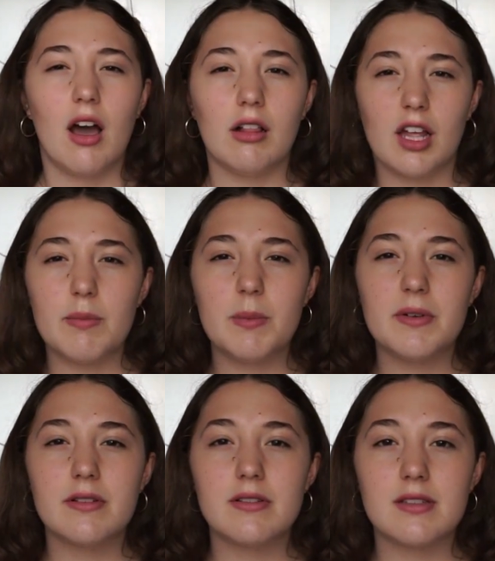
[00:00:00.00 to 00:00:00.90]
A lot of
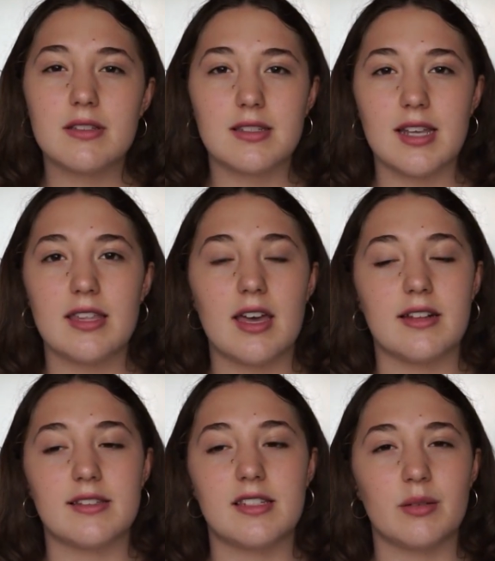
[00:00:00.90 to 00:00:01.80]
people say that
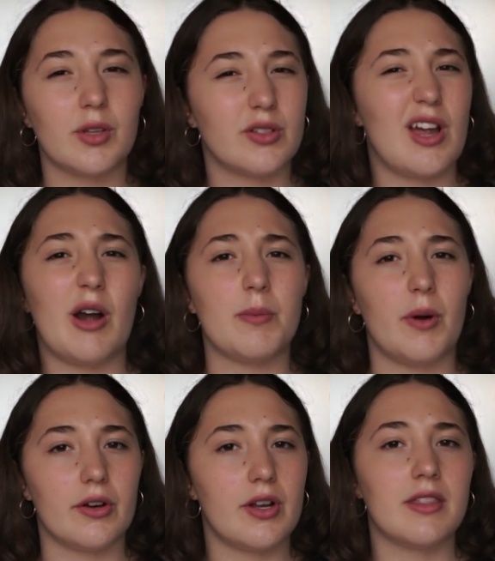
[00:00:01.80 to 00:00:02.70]
it's similar to Harry
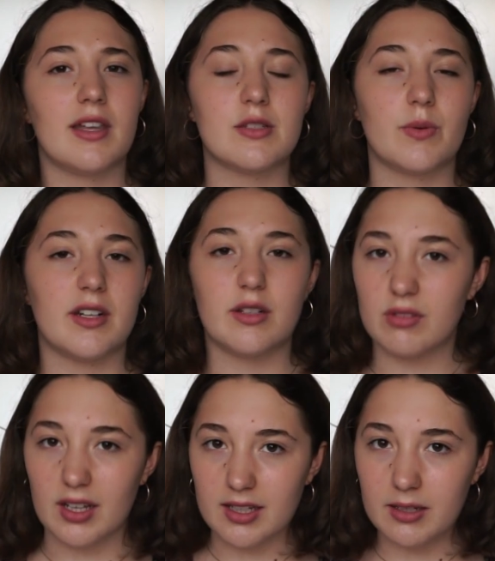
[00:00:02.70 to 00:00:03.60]
Potter, and that's why I don't
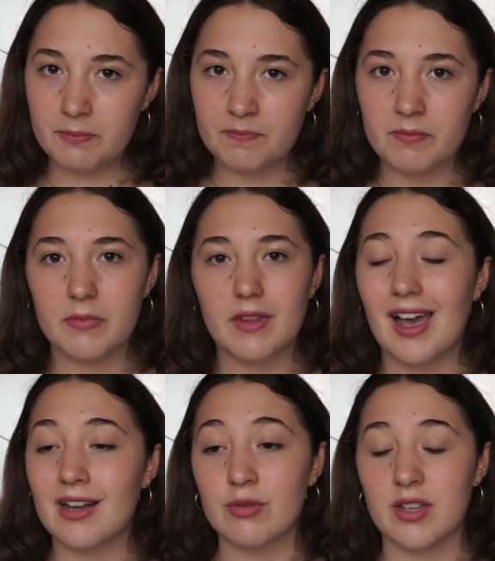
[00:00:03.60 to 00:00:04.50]
like it.
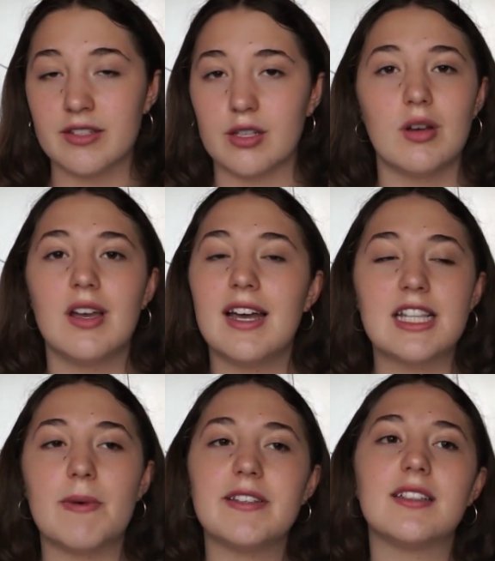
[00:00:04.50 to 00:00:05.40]
I don't think so.
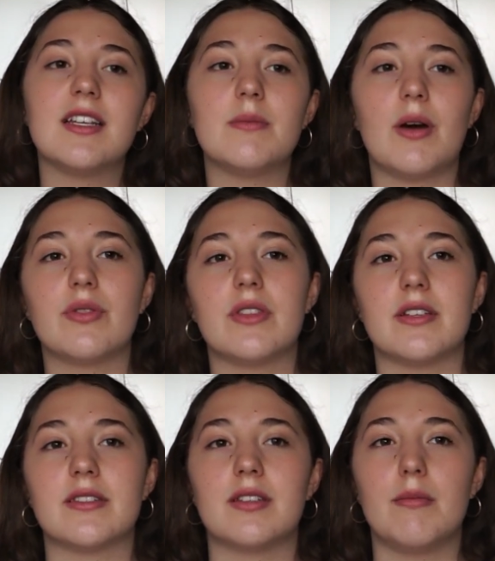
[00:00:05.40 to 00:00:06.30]
It's basically about
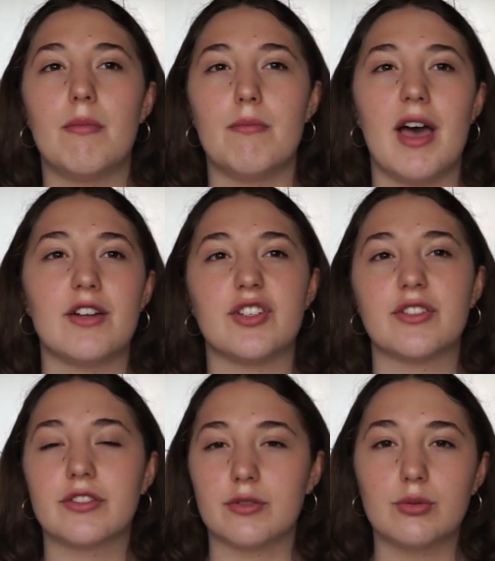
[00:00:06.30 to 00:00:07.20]
this magic
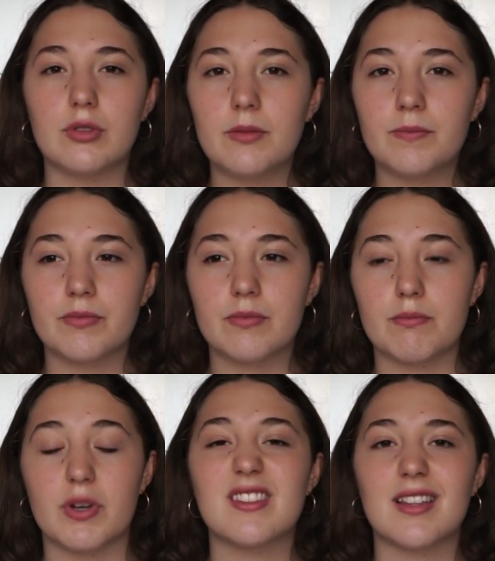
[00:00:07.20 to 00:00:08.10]
school,
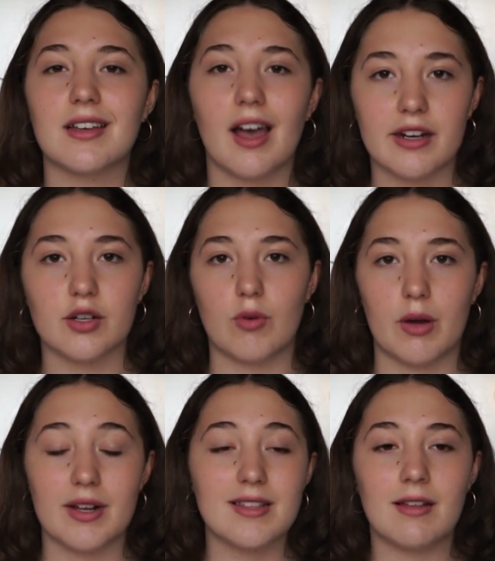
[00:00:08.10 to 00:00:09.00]
but it's like
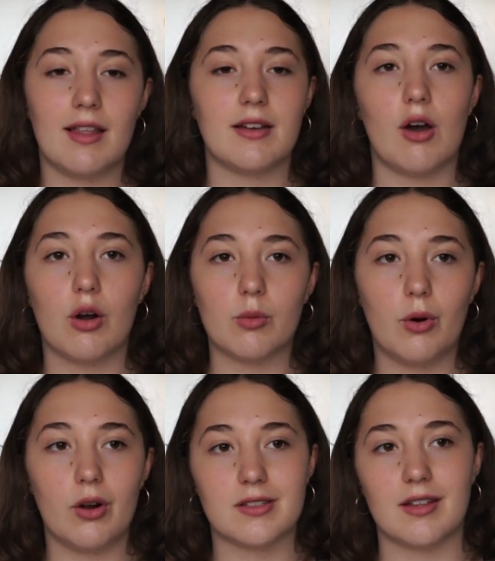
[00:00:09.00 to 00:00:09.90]
underground. It's not like
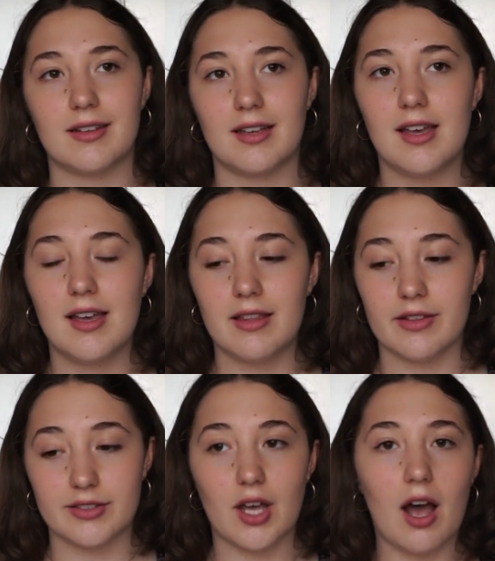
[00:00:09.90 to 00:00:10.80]
Hogwarts, like
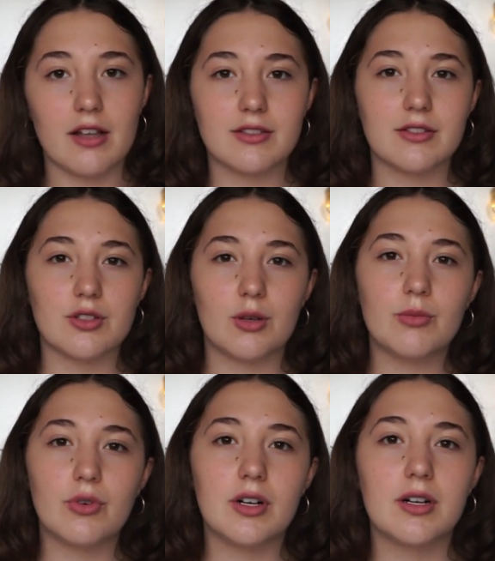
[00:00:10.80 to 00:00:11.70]
this castle
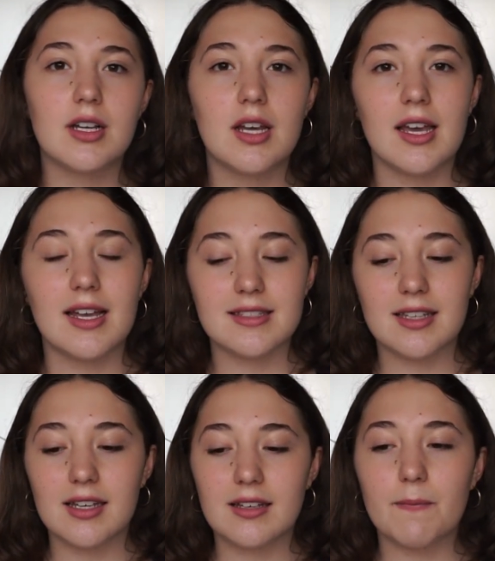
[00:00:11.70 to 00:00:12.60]
somewhere. It's
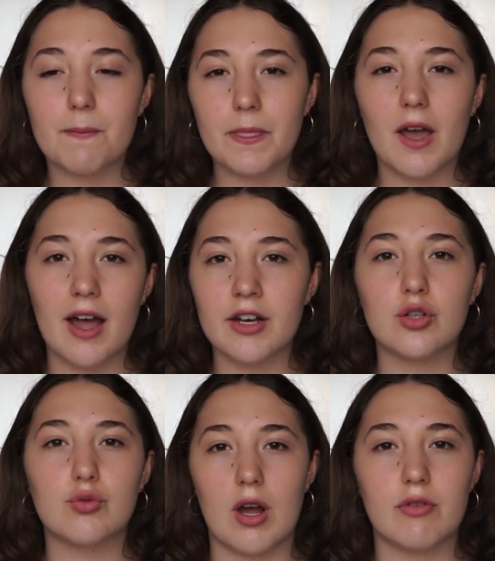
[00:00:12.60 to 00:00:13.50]
like
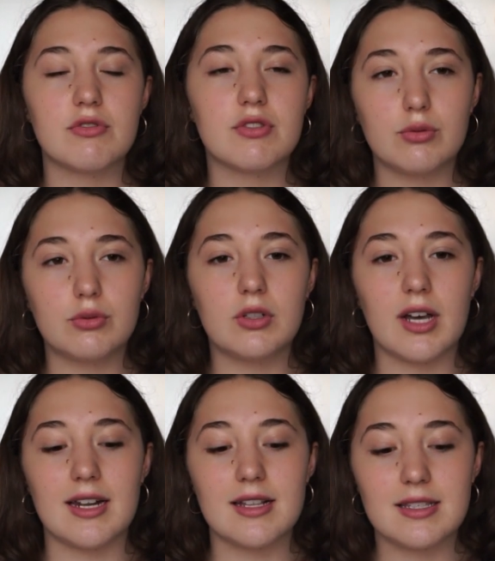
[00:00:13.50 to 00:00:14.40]
underground school,
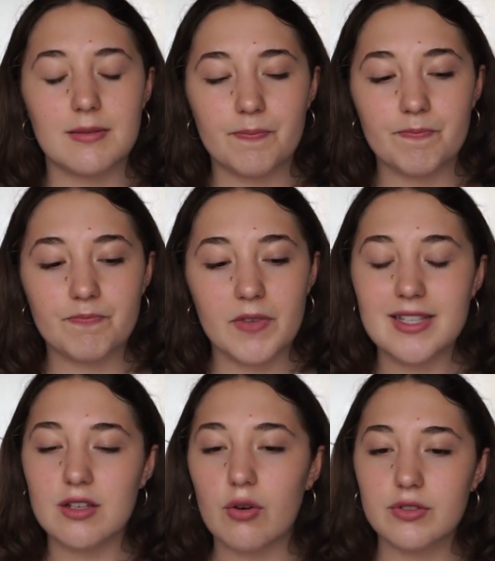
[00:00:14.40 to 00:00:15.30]
and it's
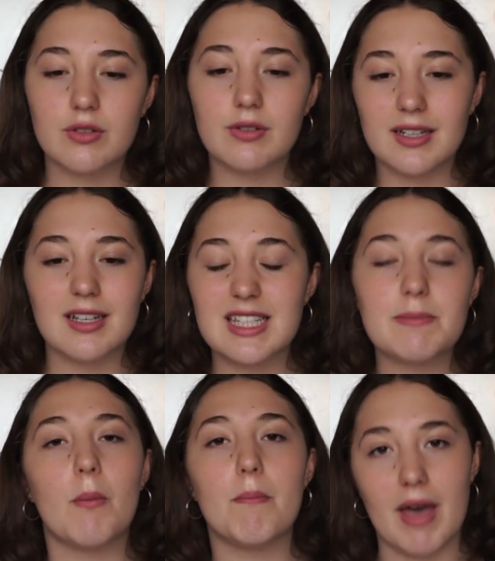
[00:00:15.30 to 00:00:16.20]
also like, it's
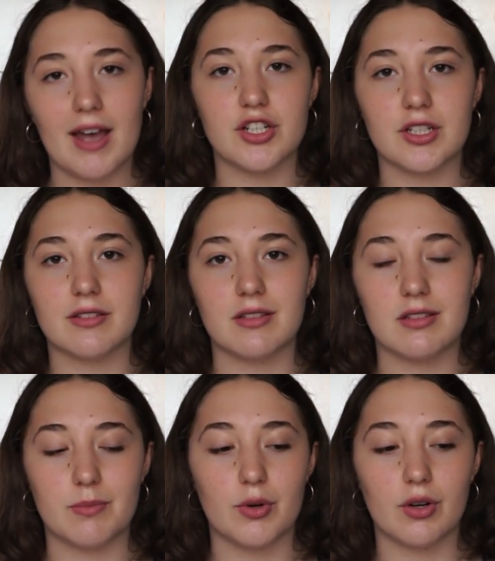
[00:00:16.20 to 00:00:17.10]
about magic,
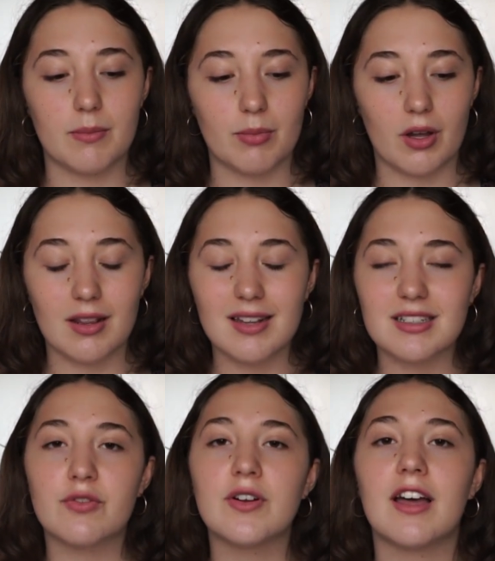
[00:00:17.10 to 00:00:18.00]
the book, but a
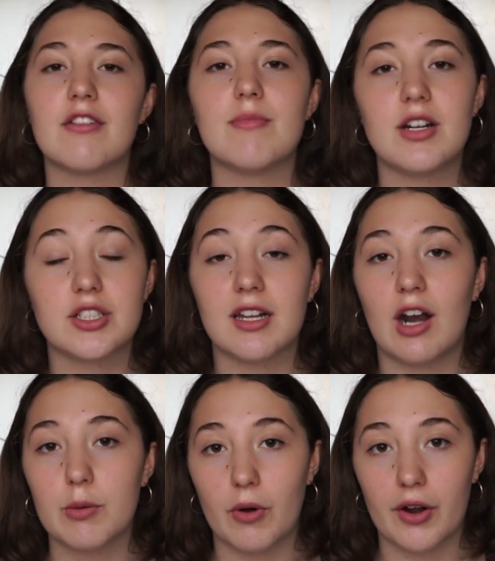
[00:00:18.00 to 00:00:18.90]
different kind of magic than
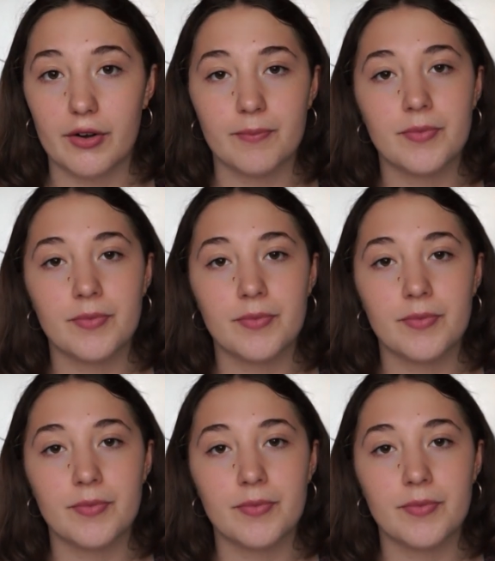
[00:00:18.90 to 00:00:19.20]
Harry Potter.